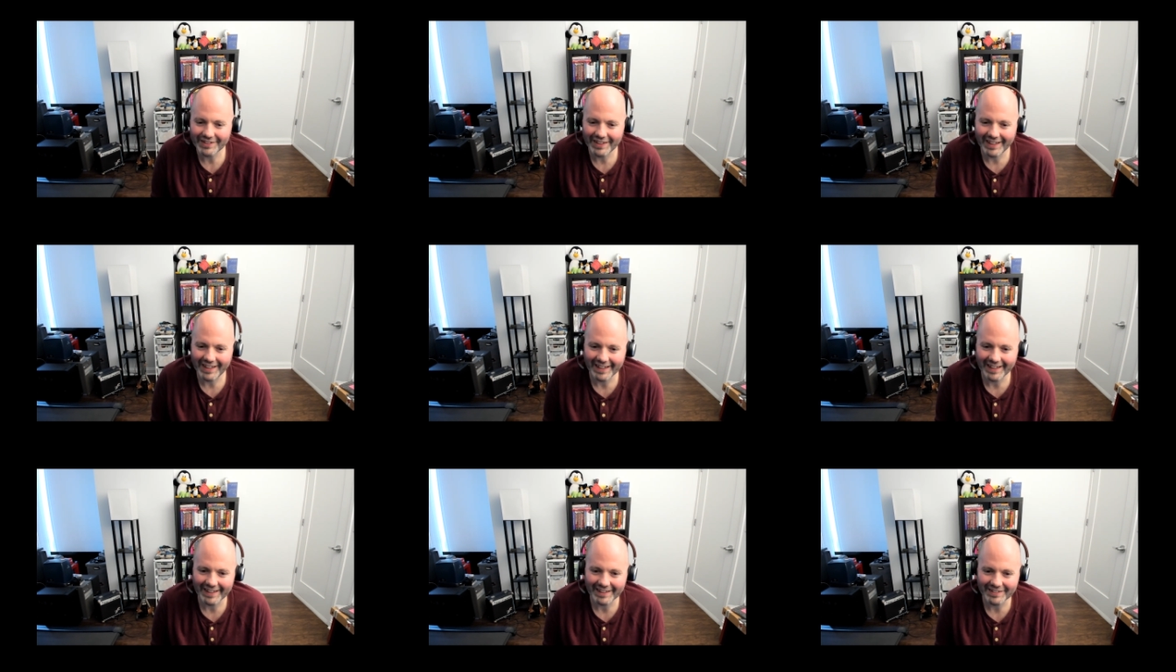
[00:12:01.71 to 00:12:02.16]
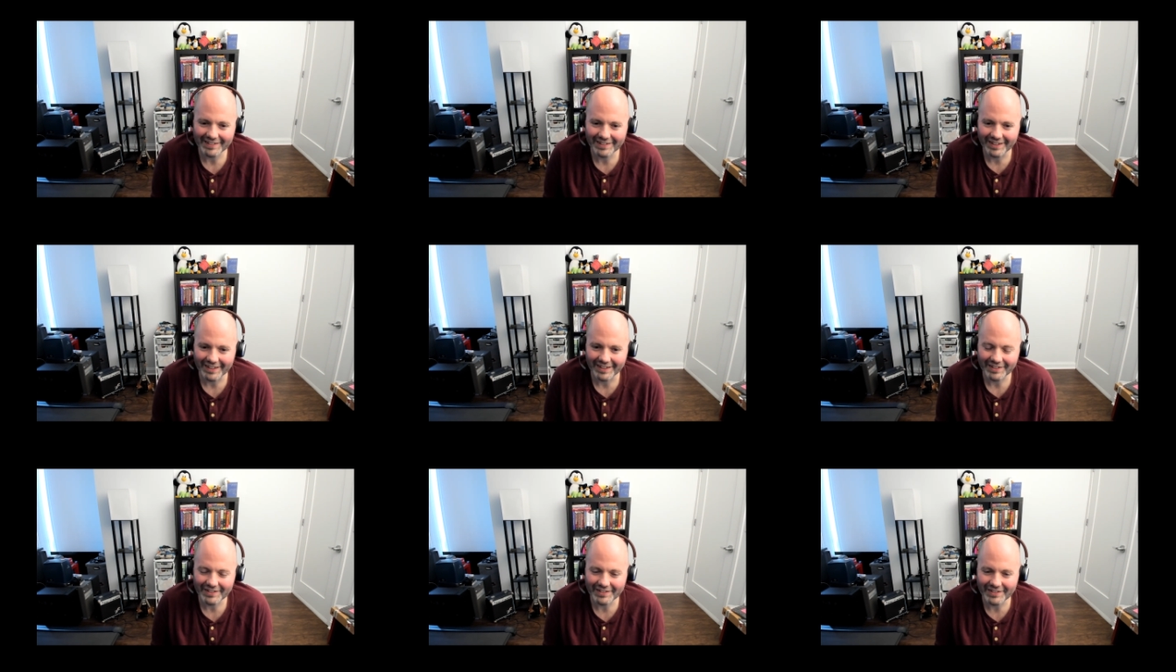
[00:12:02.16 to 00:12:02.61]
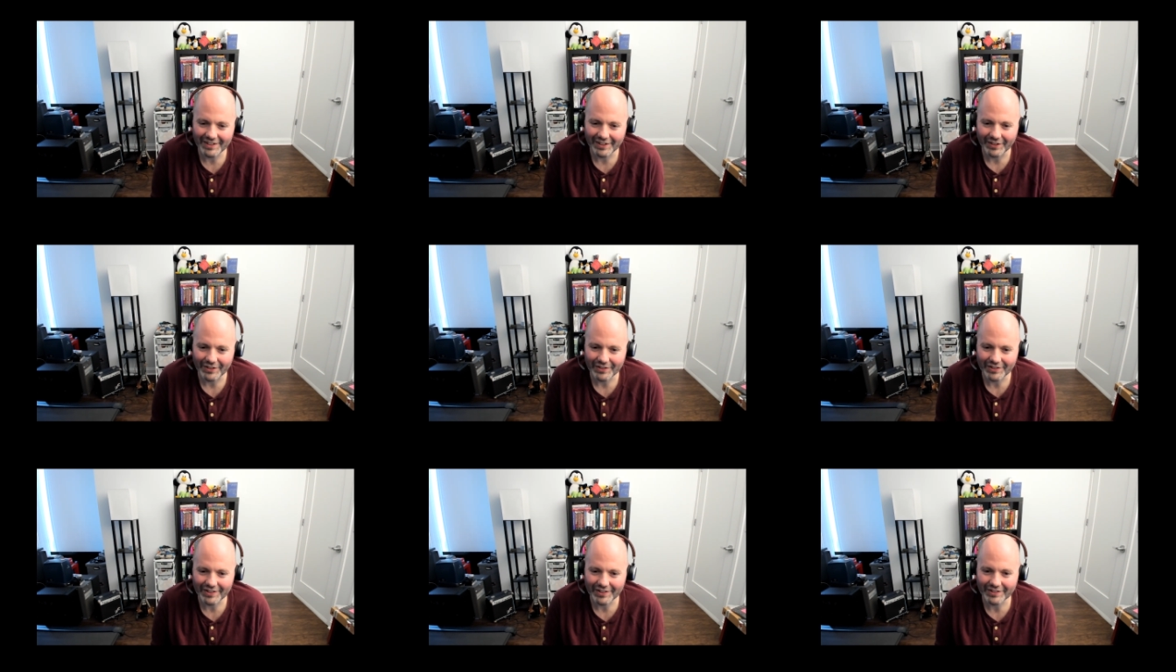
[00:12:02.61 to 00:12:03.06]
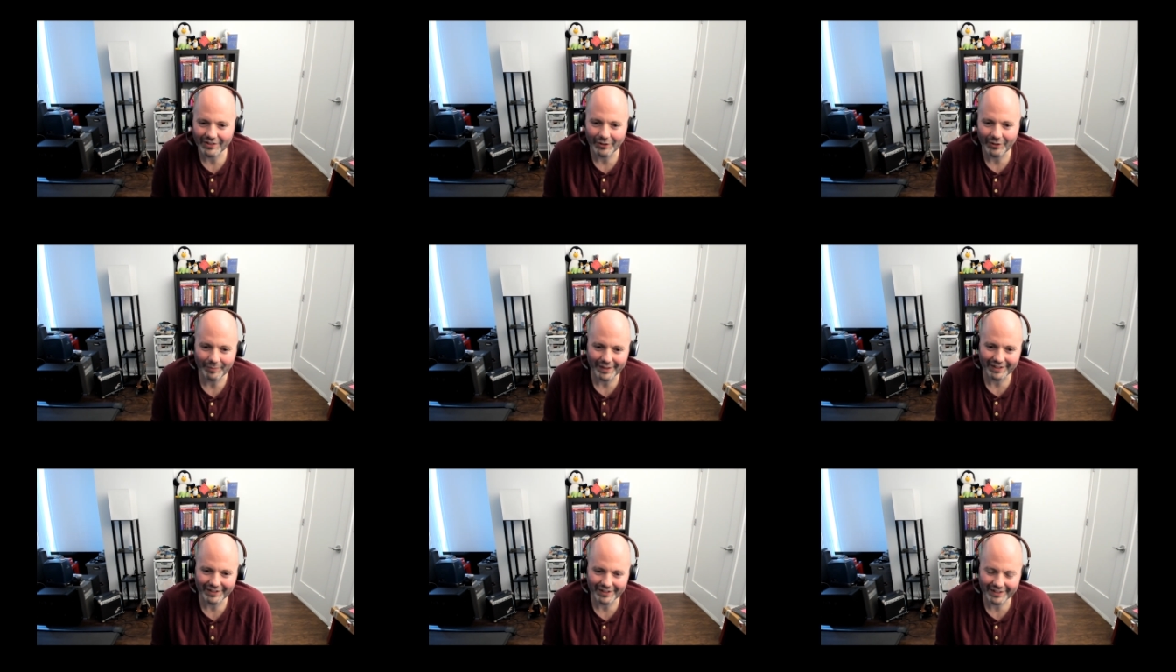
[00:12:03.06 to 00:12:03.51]
And, she told me,
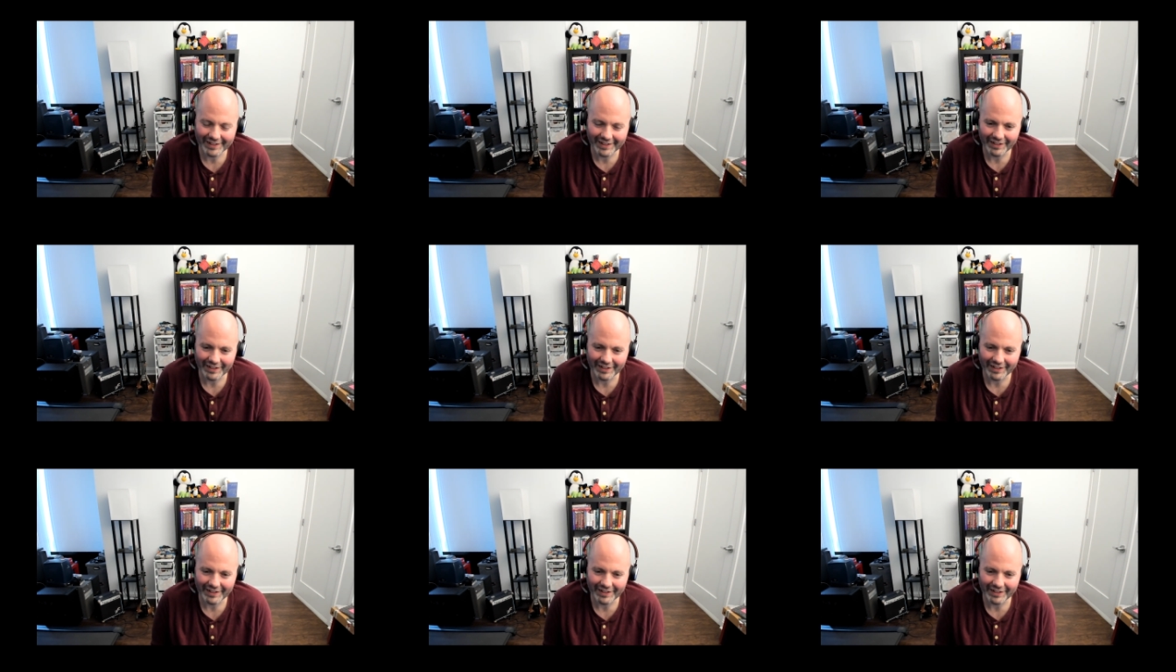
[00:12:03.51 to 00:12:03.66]
look,